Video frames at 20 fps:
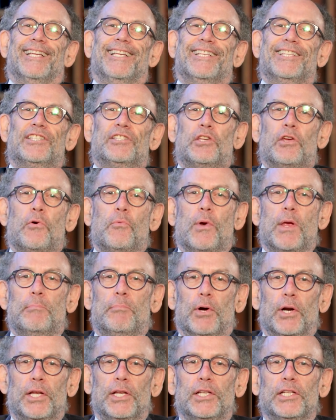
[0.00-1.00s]
So we
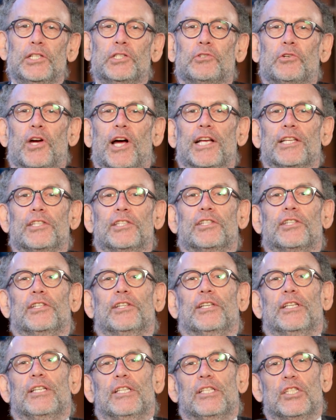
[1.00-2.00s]
put it in trust
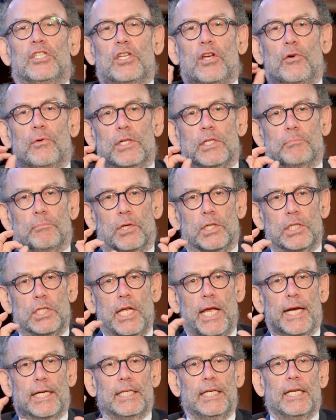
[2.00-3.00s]
so it's
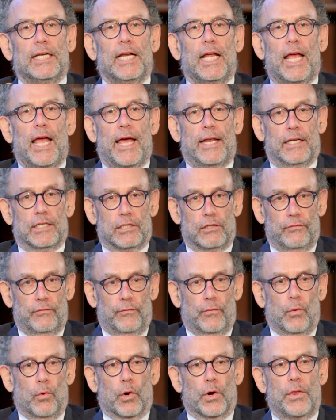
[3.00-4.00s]
protected and it's
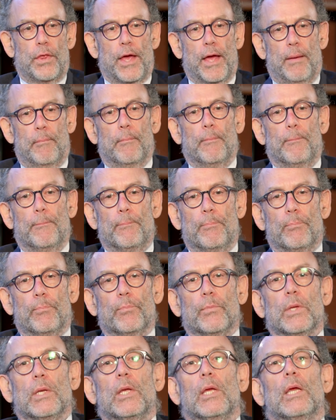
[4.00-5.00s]
for them
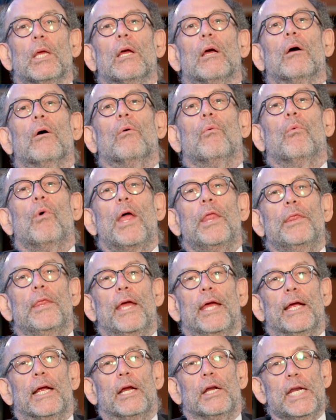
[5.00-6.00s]
when
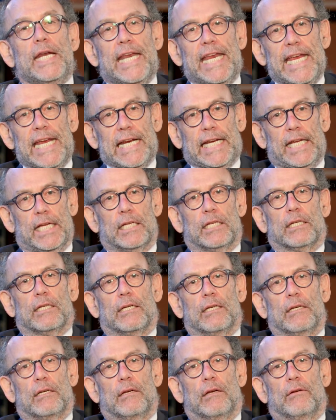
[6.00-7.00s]
they need it,
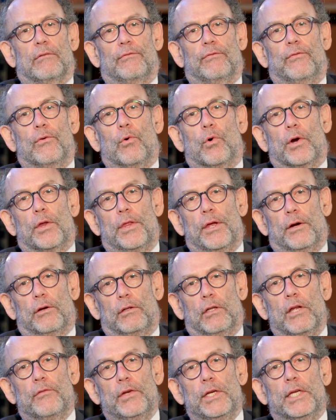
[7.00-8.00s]
for their
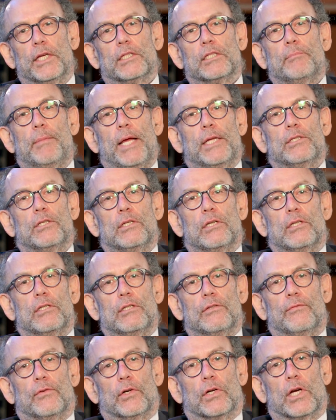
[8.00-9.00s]
living
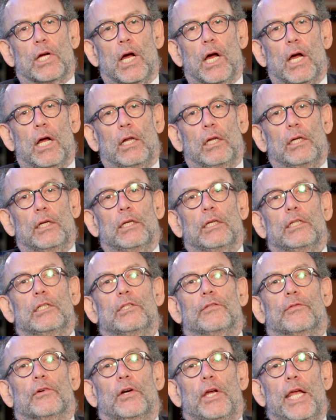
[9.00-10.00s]
expenses, for
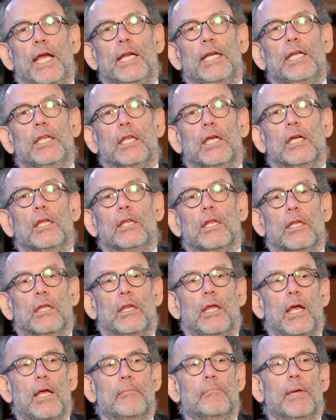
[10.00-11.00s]
college, for anything that
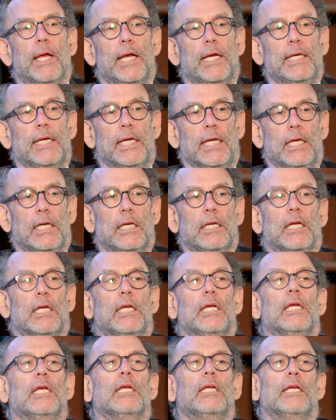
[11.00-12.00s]
they may need.
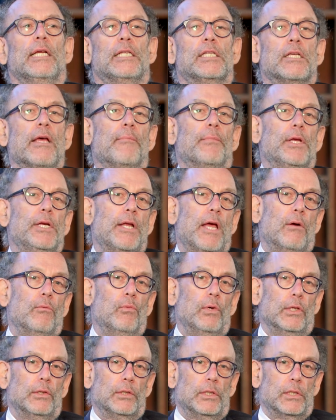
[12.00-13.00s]
It's something that
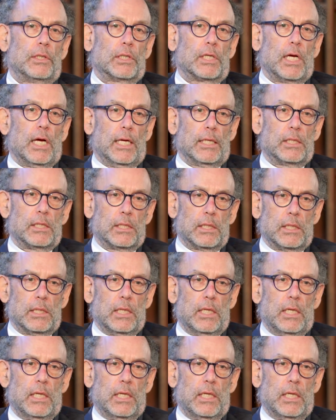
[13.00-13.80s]
we'll discuss.